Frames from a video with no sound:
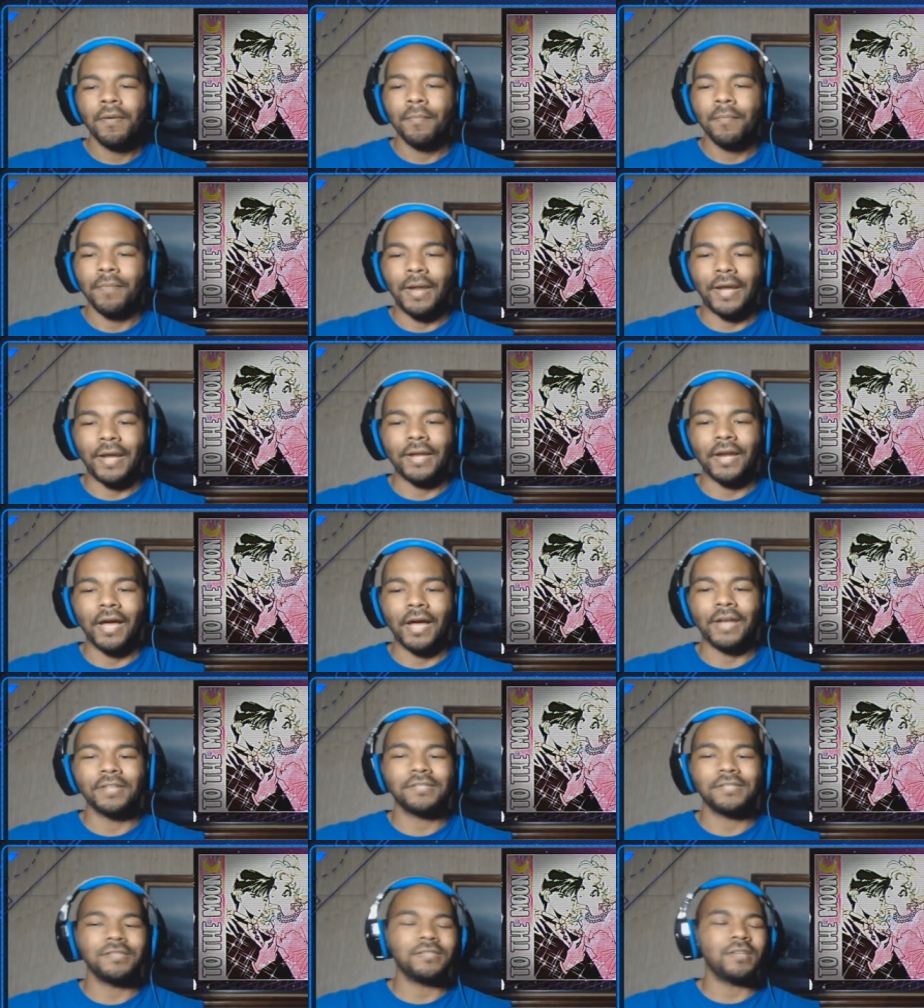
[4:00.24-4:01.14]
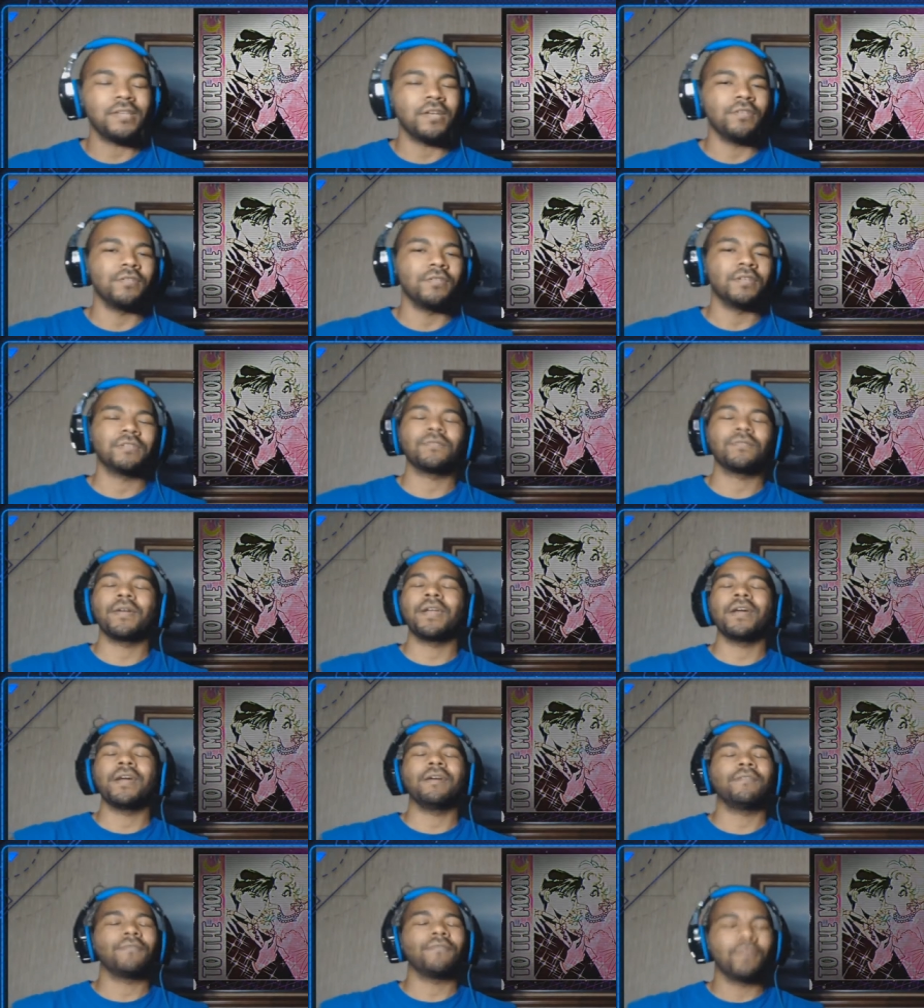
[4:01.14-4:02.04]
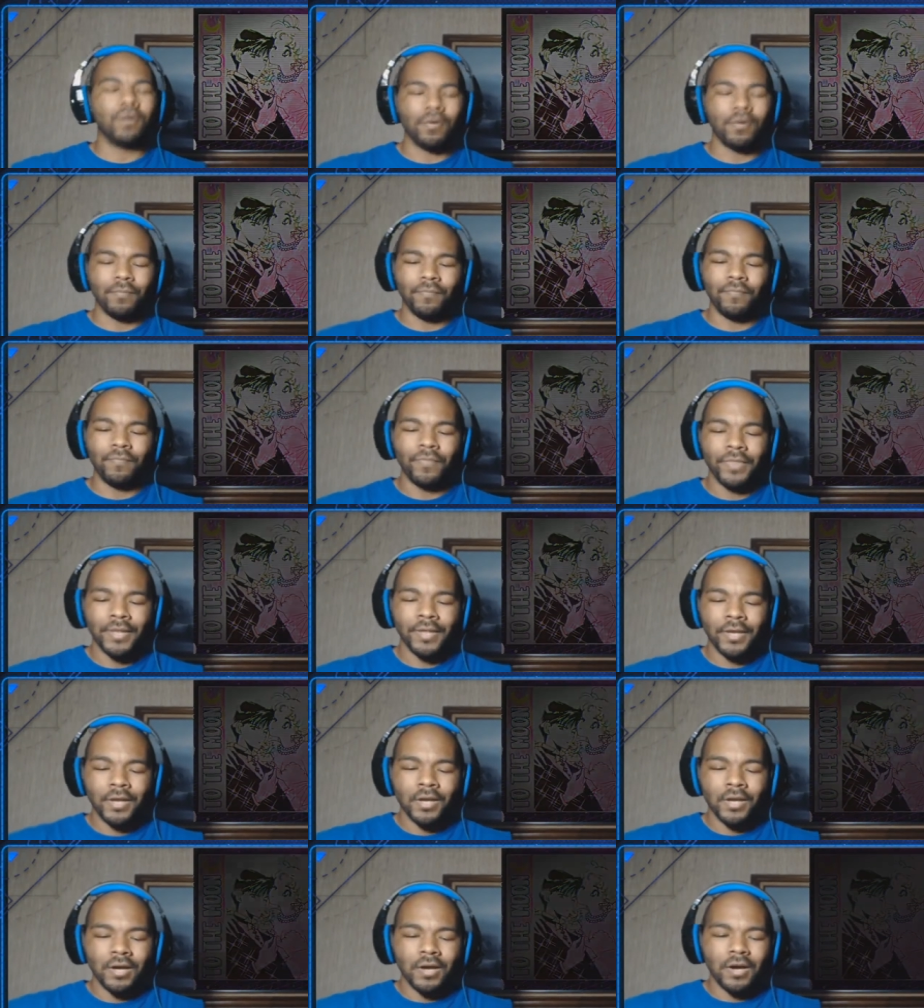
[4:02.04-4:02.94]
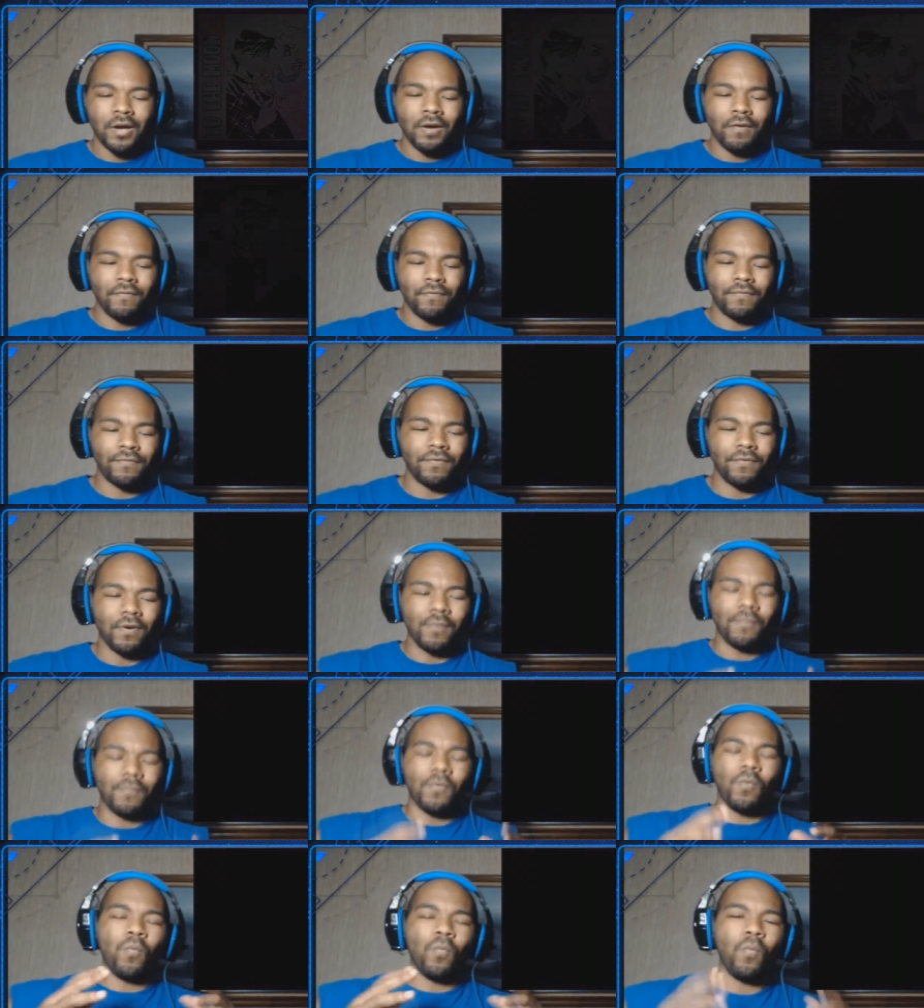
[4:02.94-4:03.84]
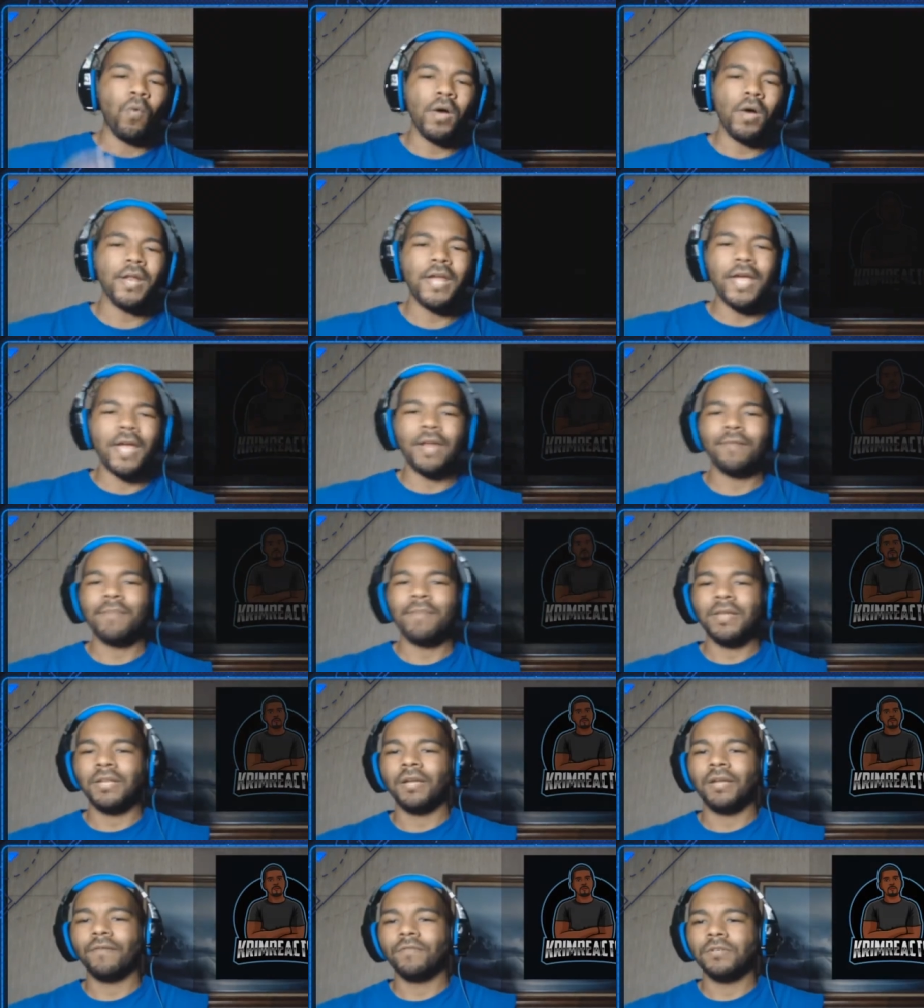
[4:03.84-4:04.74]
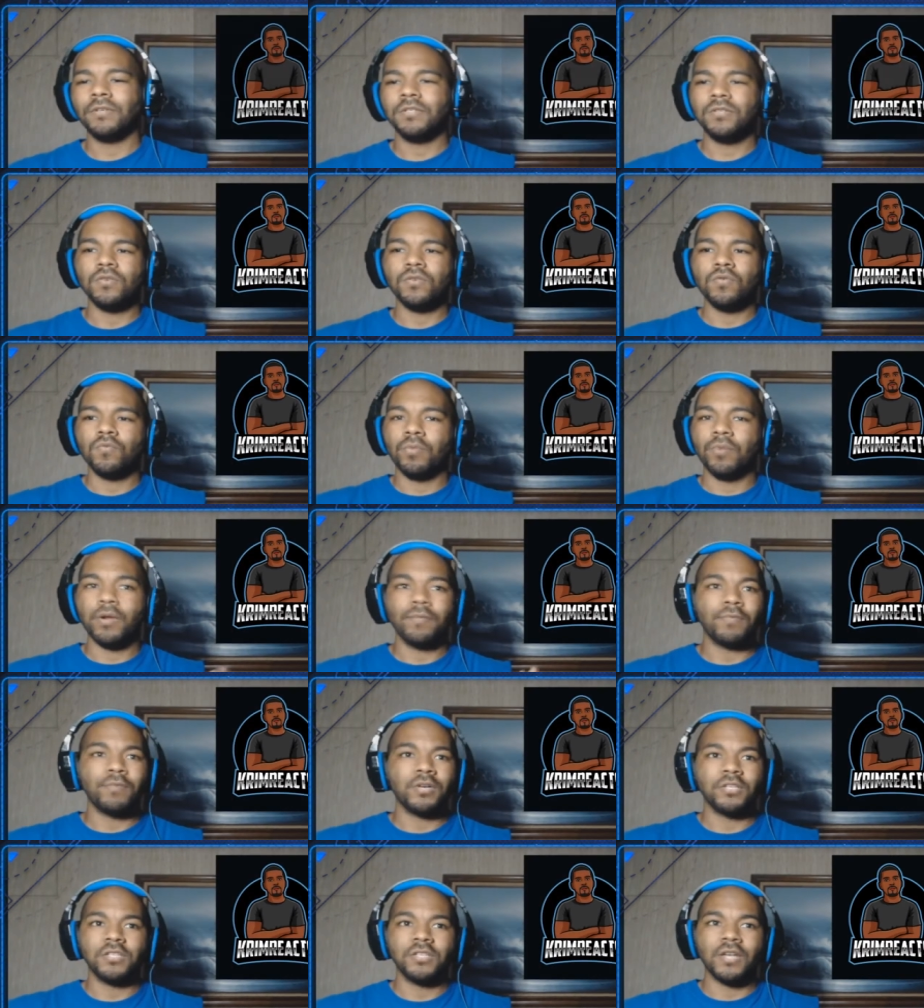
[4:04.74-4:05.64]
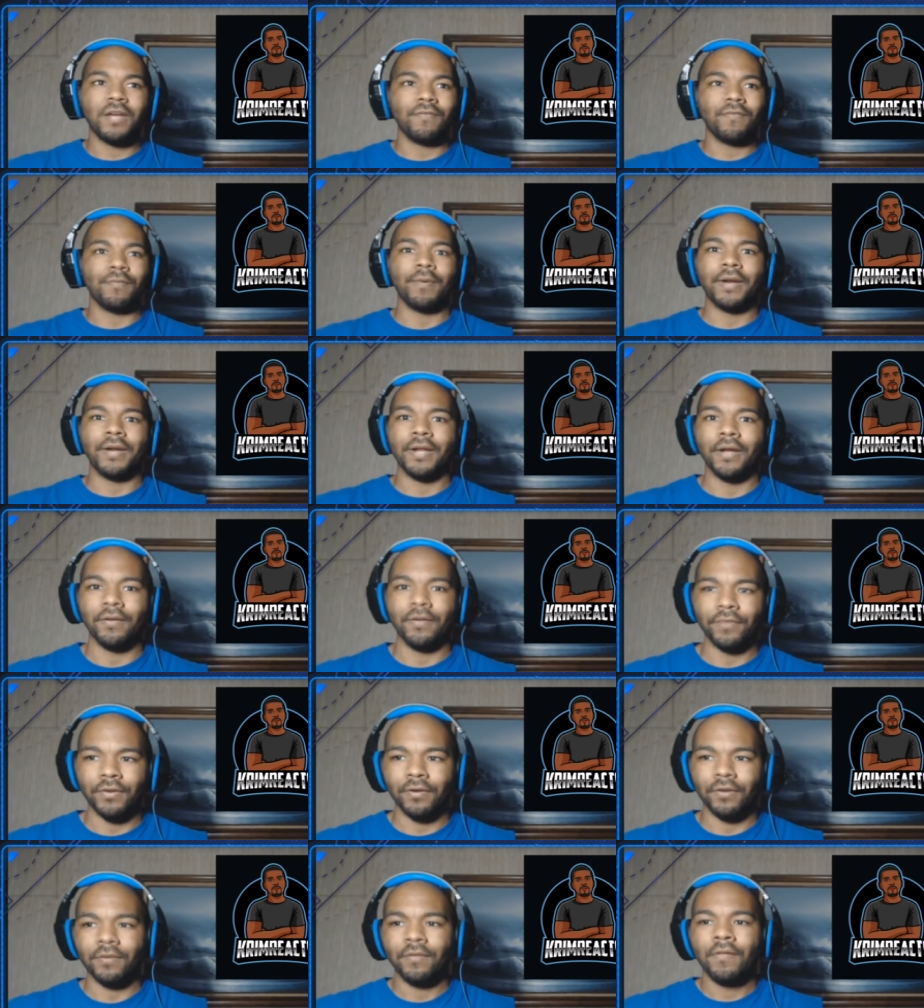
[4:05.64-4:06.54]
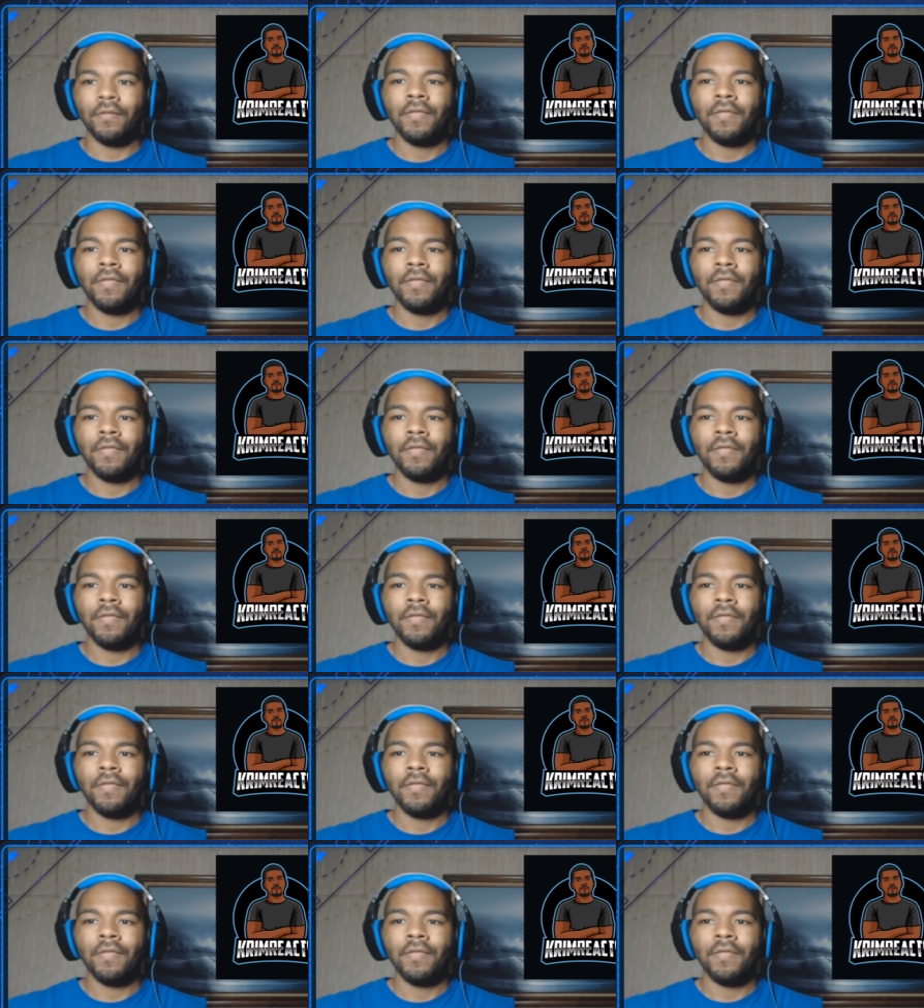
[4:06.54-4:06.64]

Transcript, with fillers: But I can honestly tell you this right now, from from one anime lover to pretty much everybody out there,